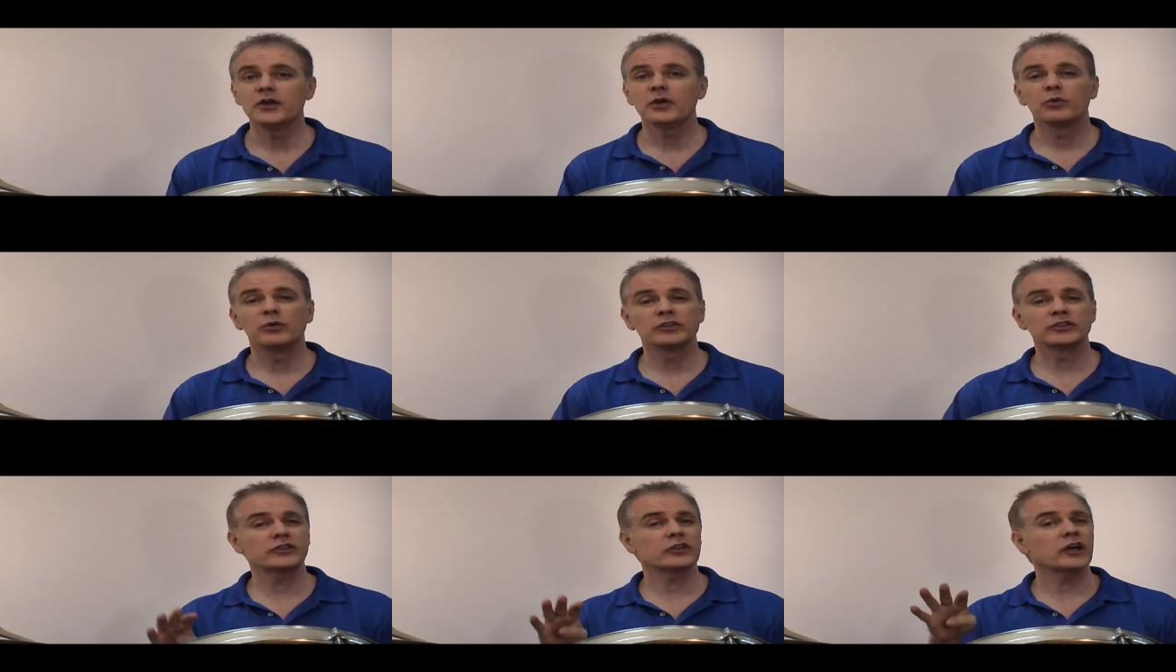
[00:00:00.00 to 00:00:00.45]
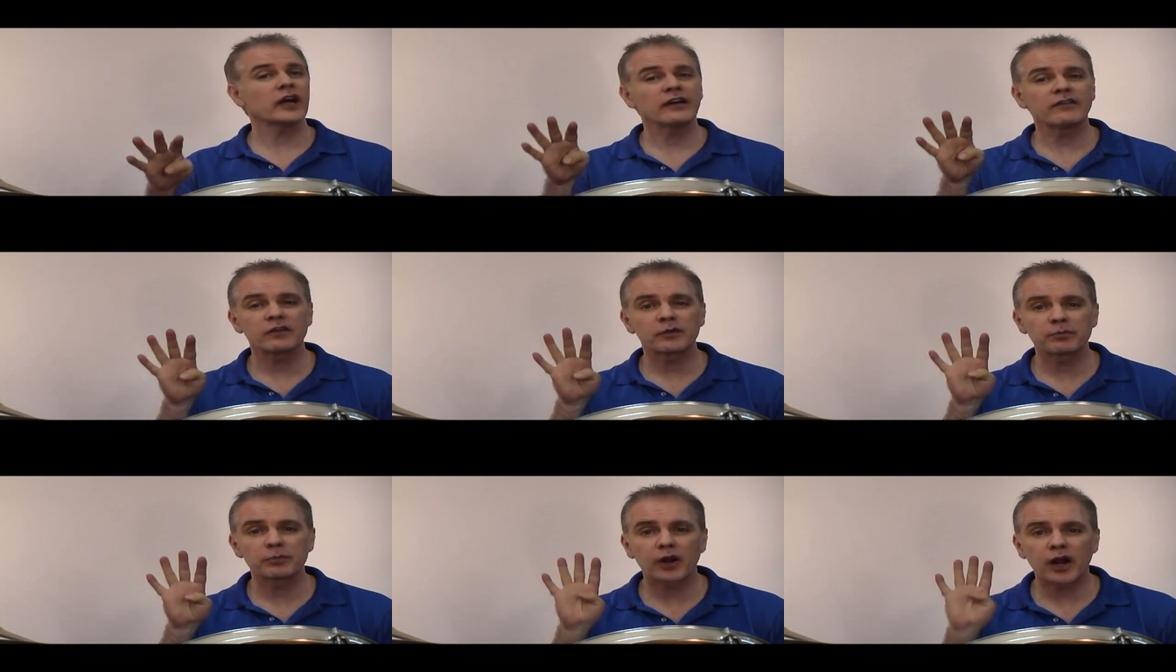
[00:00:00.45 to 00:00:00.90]
We still have
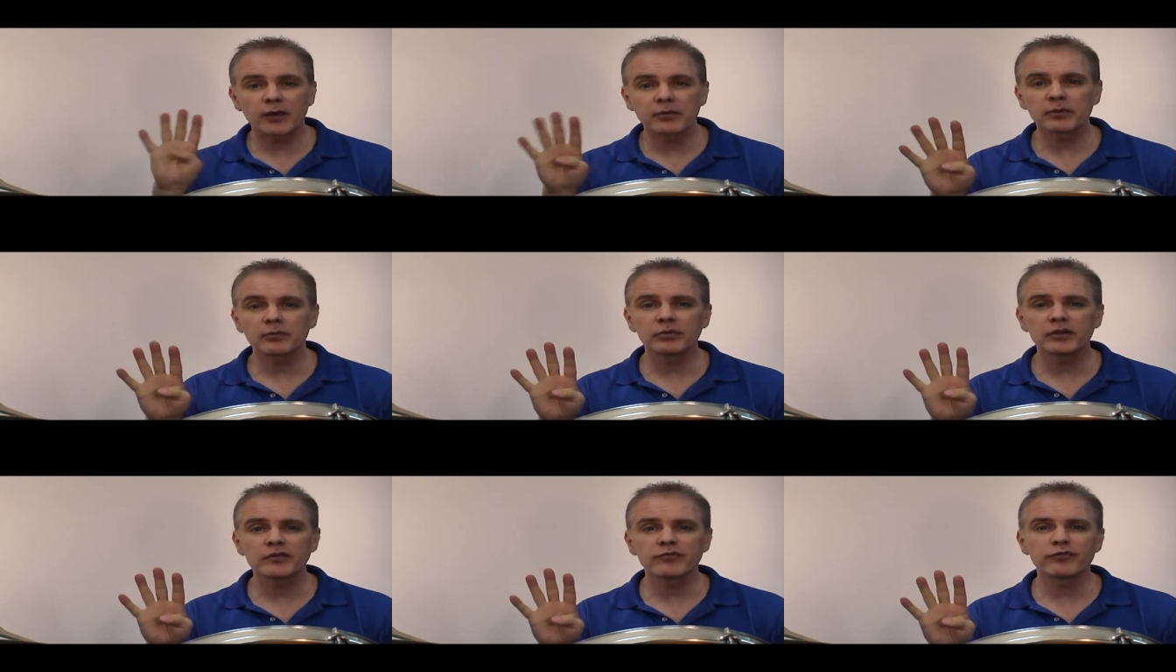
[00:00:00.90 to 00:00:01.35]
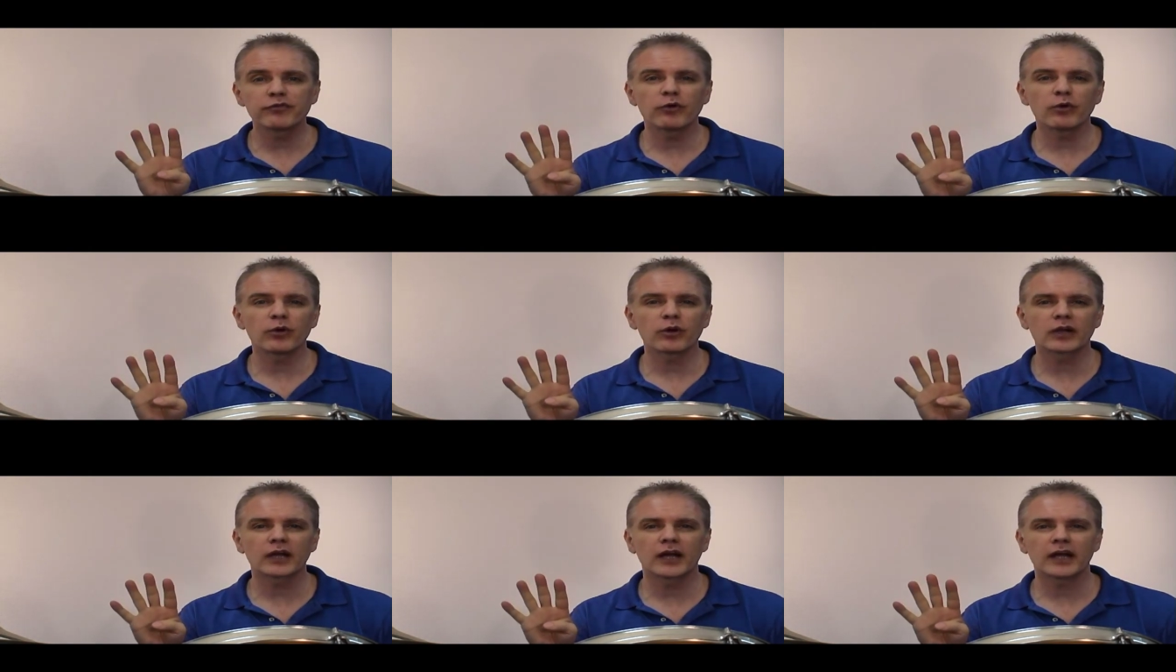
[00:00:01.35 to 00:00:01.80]
the probably
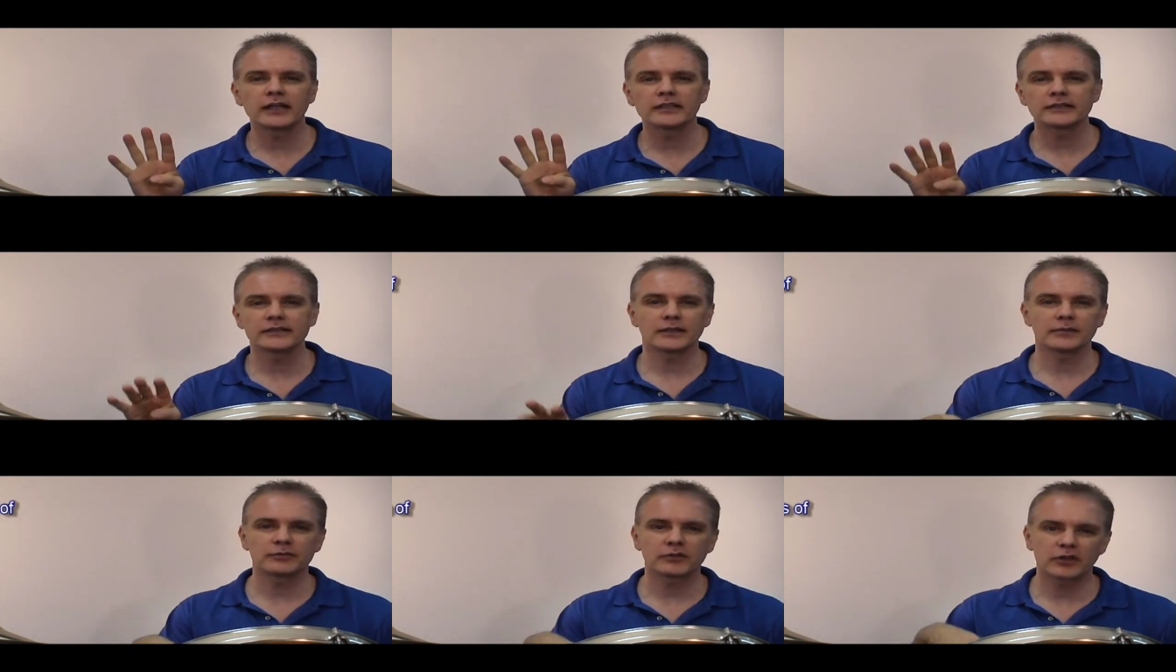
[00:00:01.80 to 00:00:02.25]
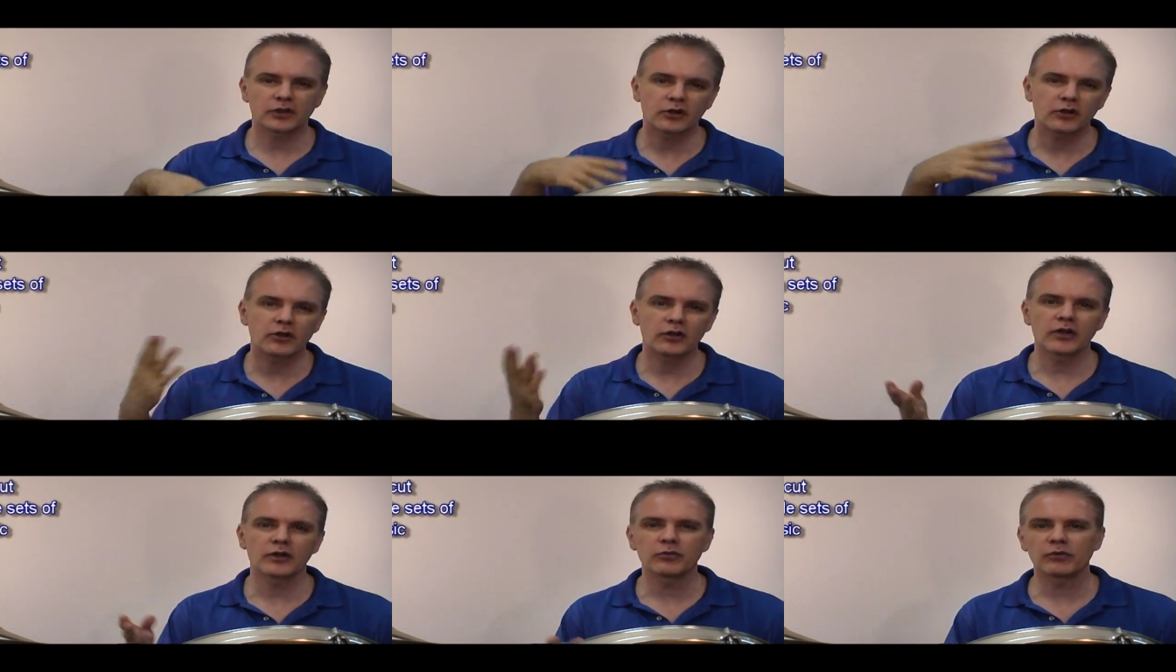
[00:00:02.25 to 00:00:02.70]
4 concept
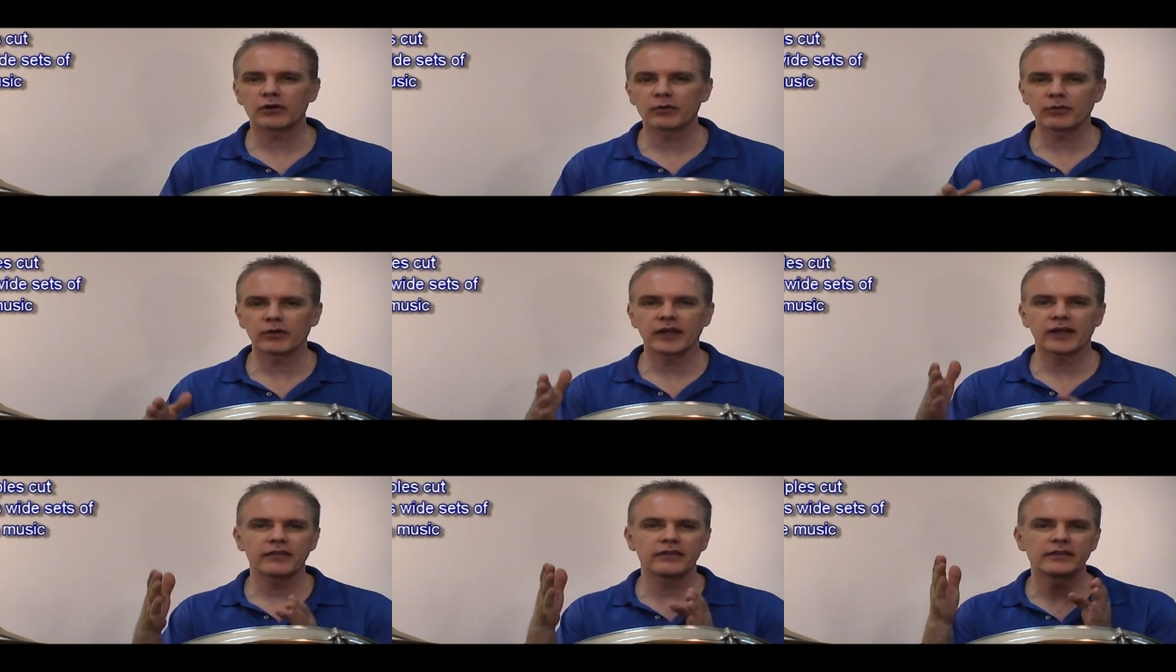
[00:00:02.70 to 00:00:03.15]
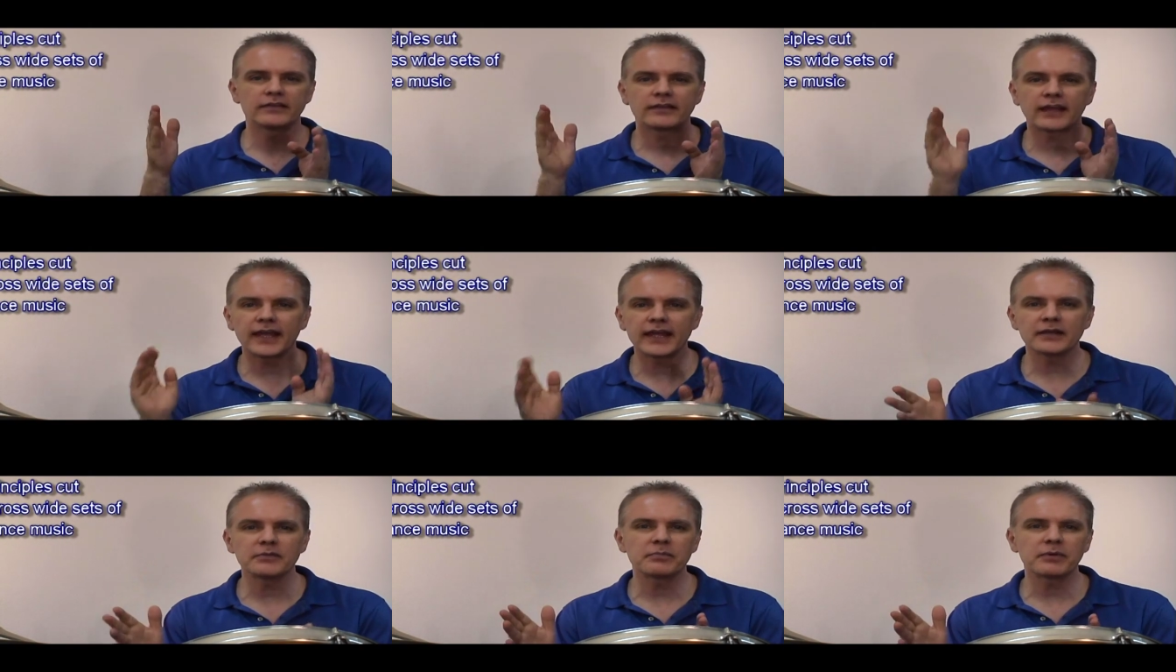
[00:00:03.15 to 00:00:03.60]
occurring, where we had these
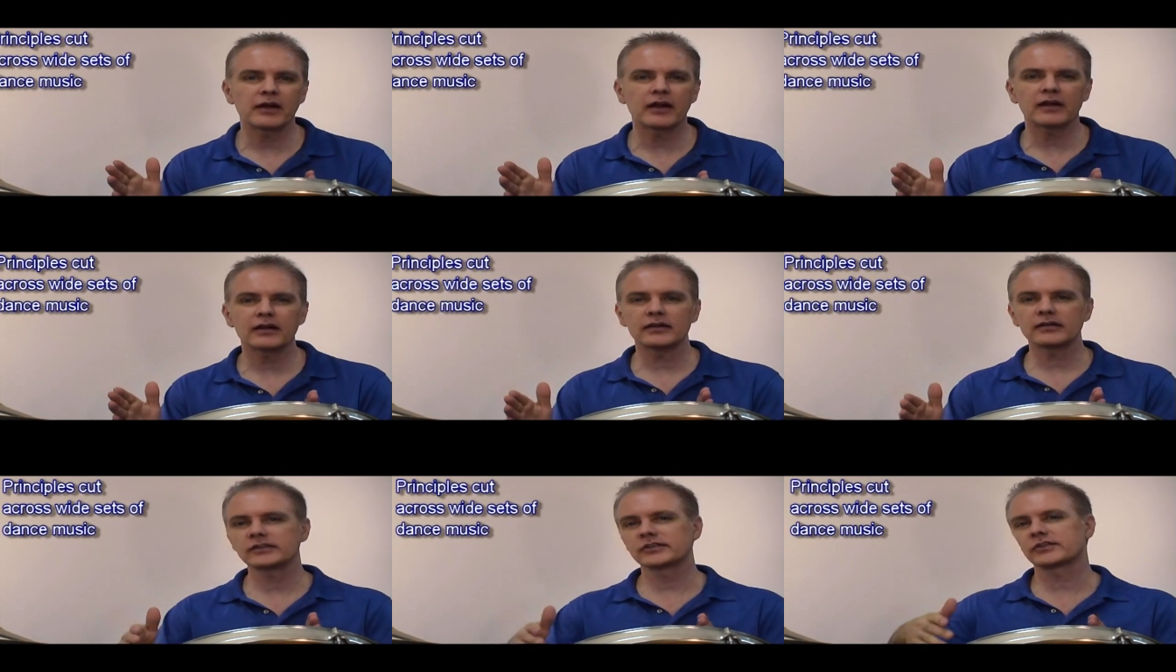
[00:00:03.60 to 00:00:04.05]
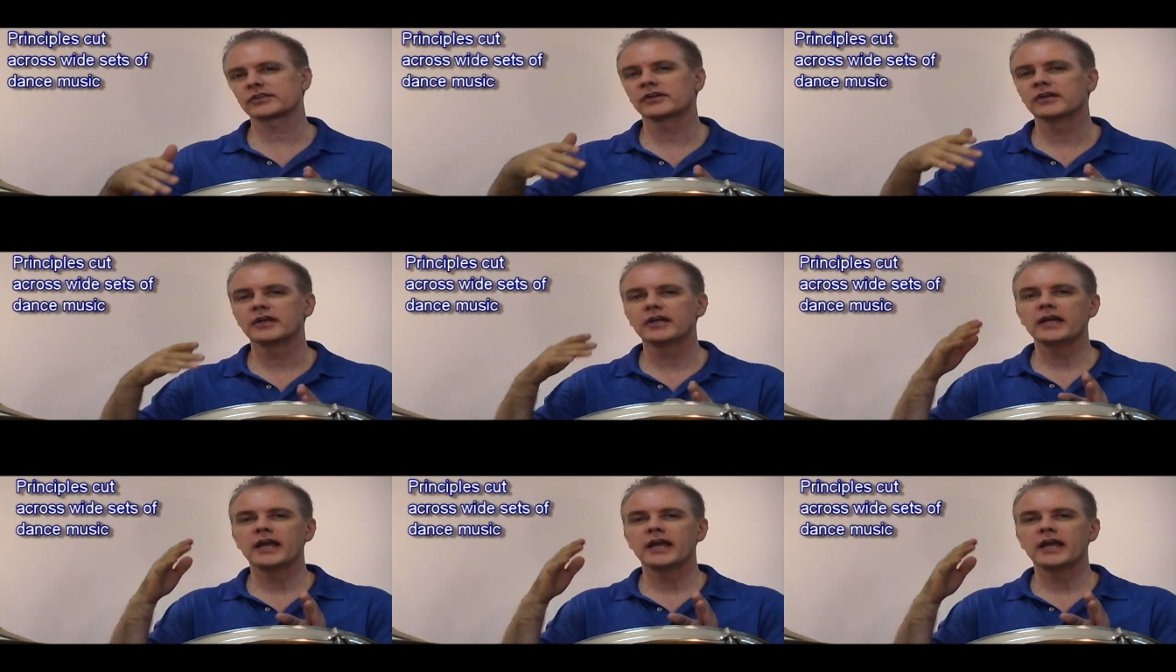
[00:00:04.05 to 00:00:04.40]
8 bars,